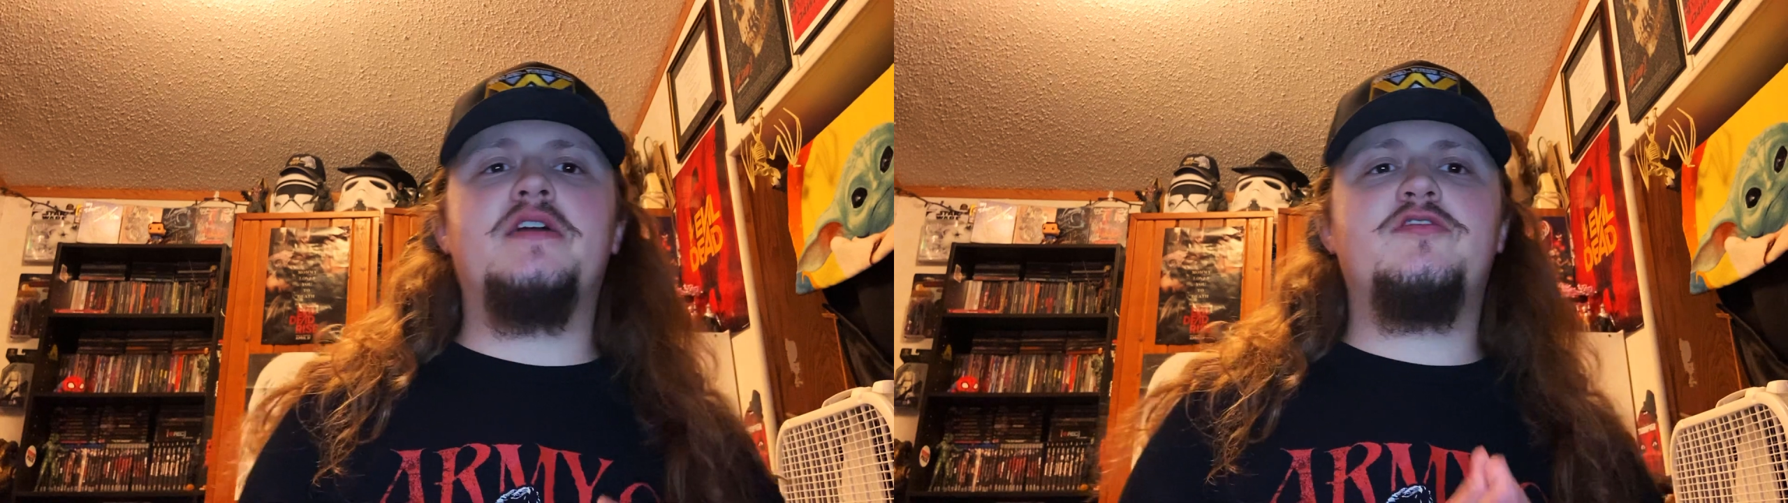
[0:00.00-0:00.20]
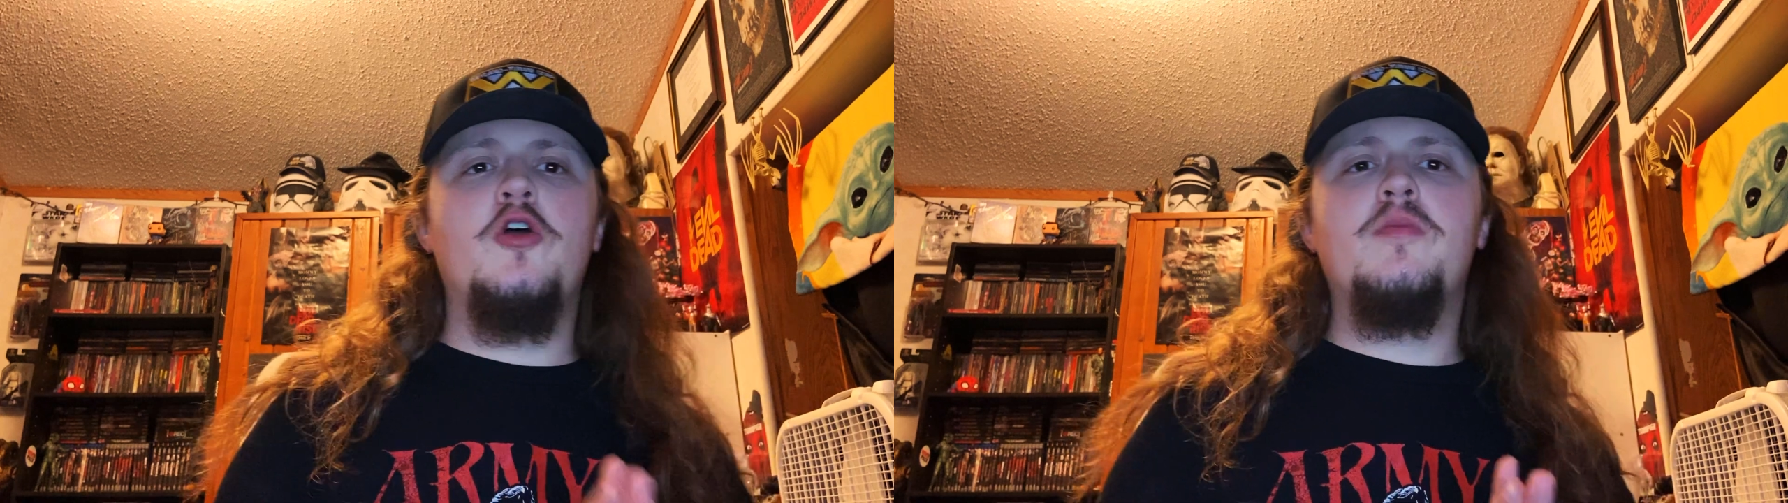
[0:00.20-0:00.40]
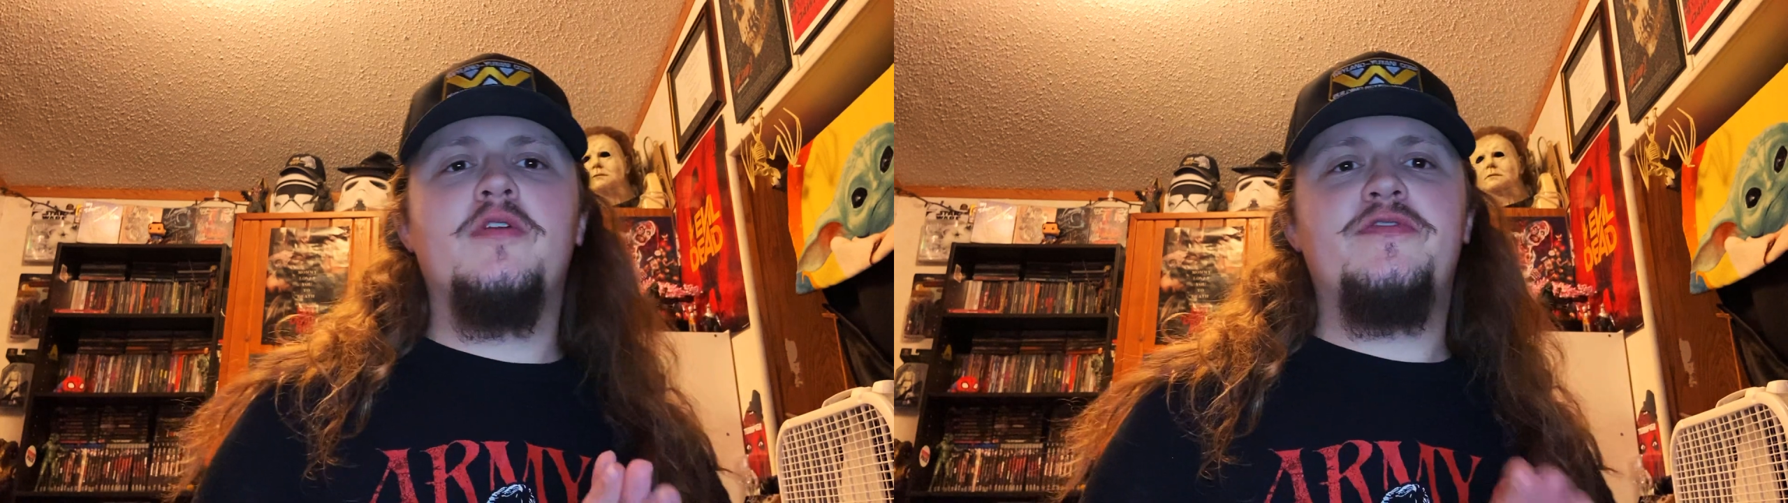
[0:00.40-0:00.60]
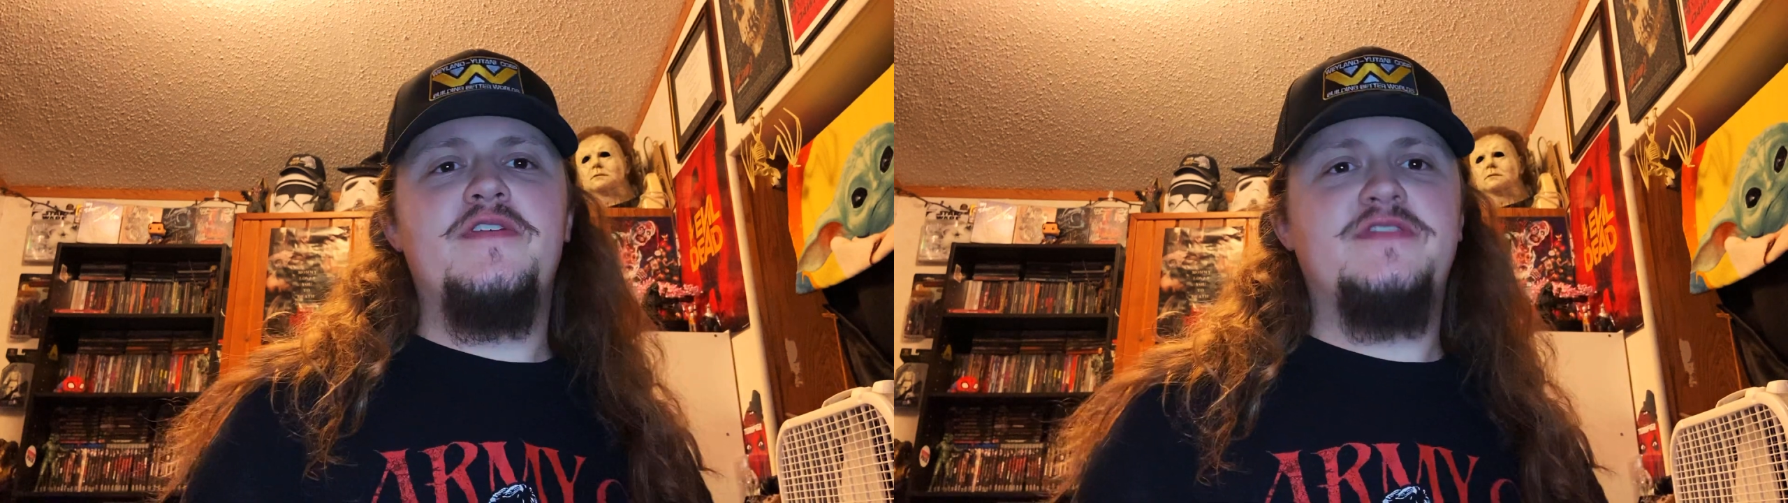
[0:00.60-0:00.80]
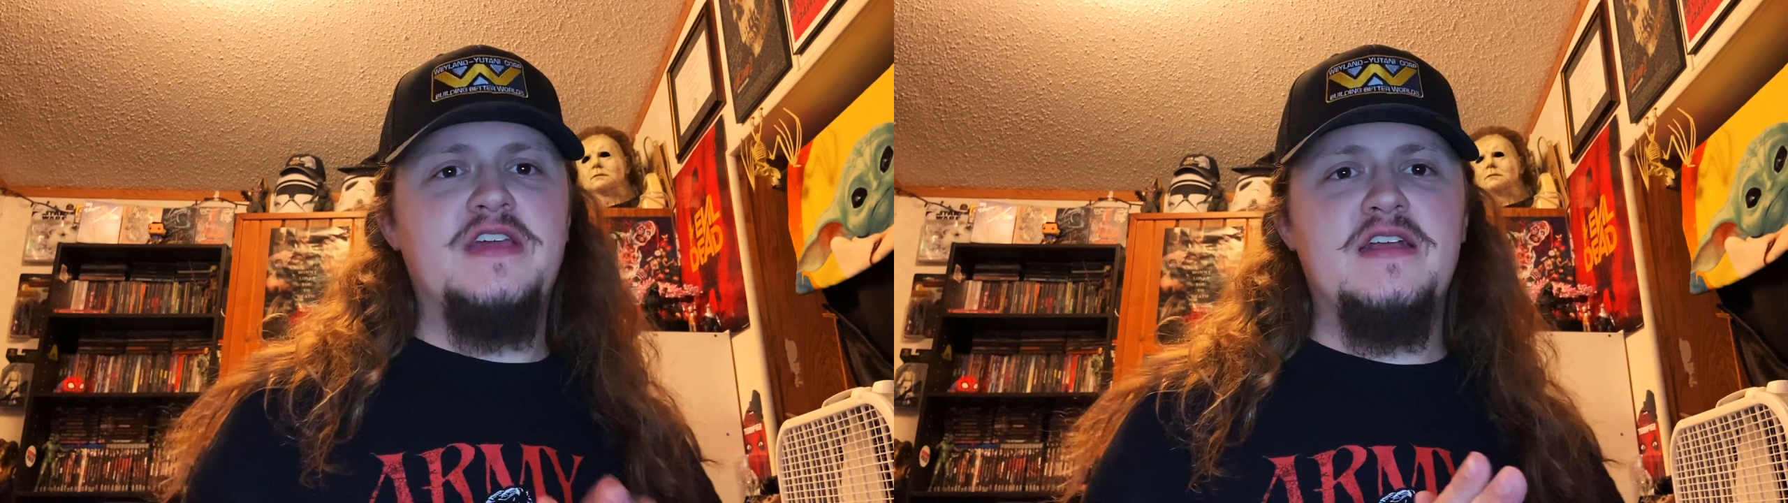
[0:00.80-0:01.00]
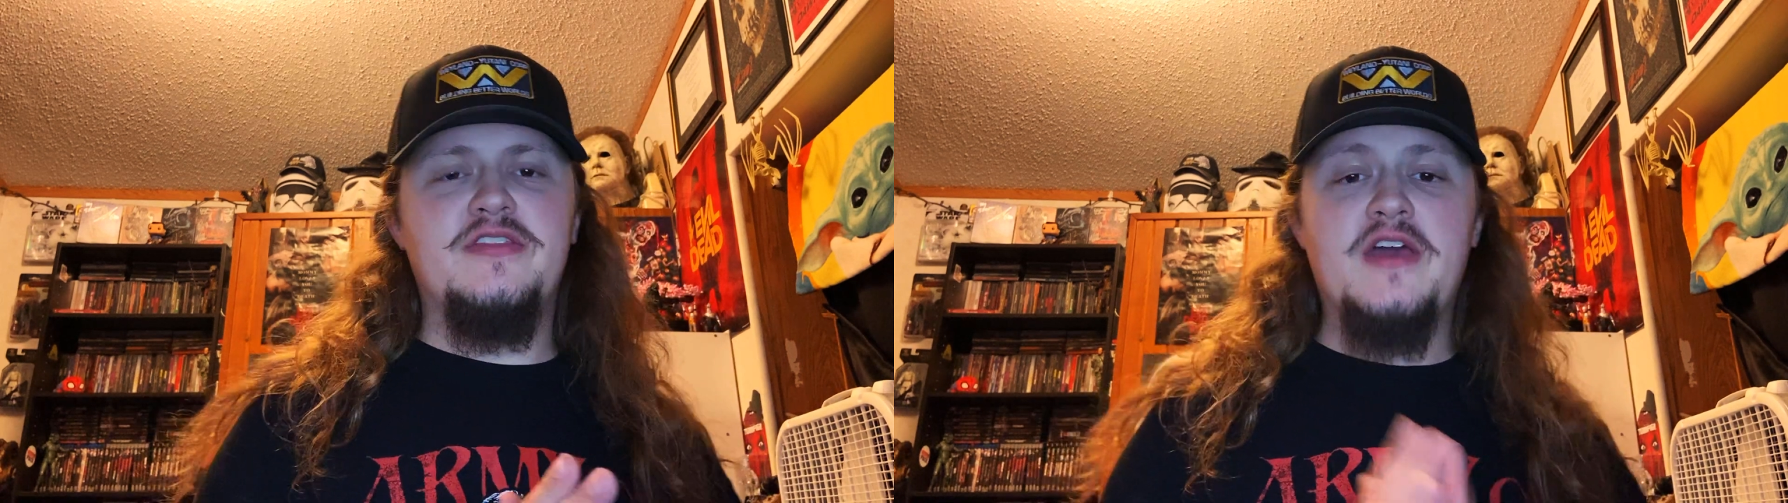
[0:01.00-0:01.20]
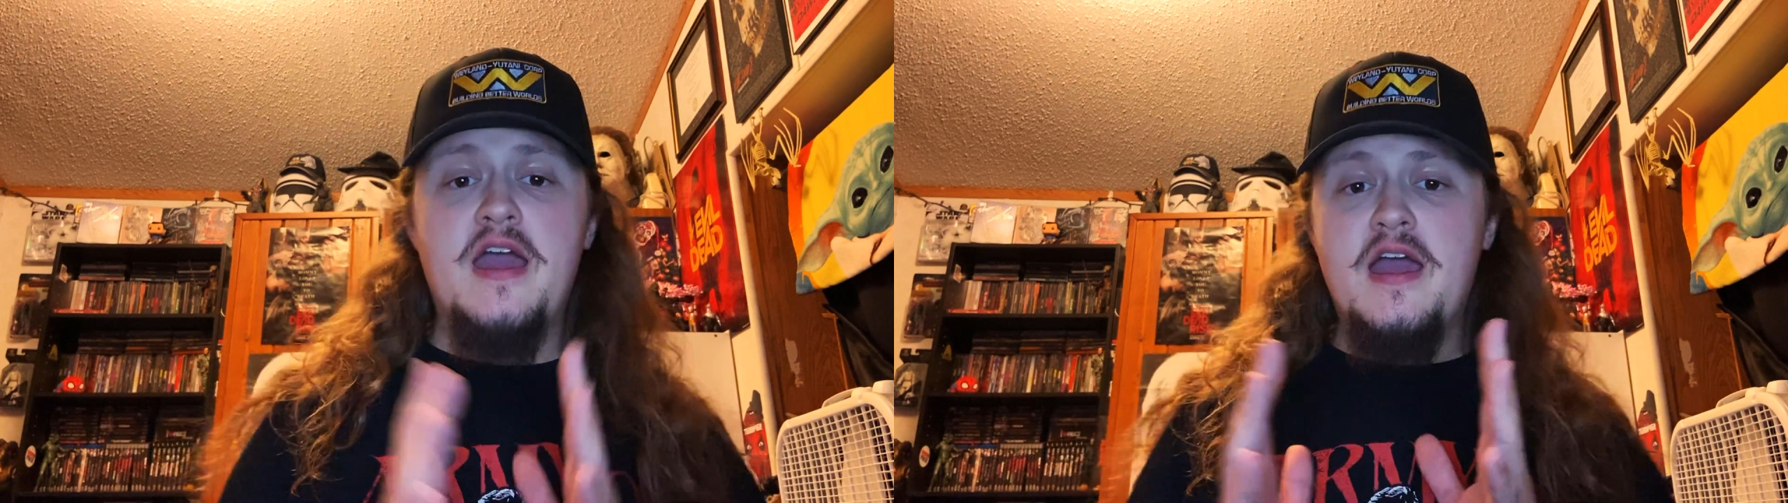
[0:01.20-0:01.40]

October 15th,